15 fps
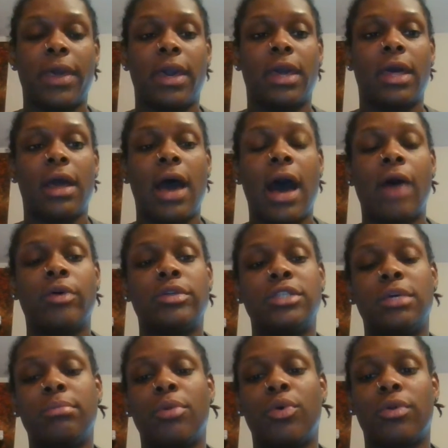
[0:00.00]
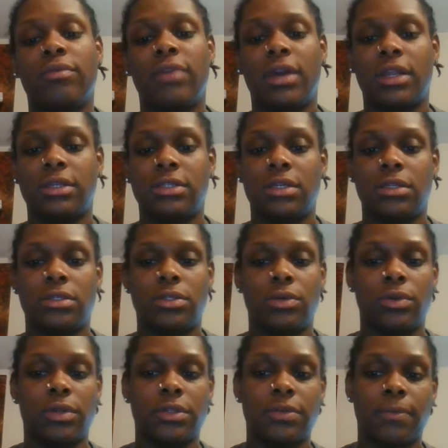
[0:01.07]
and how is it motivating to the
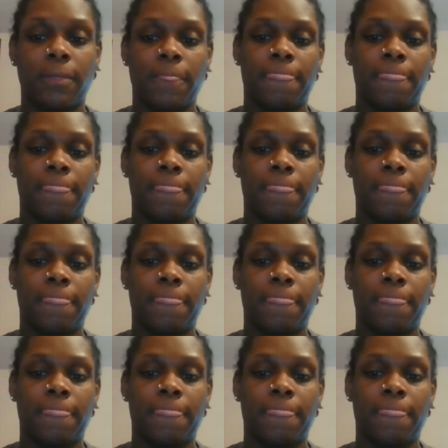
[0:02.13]
students.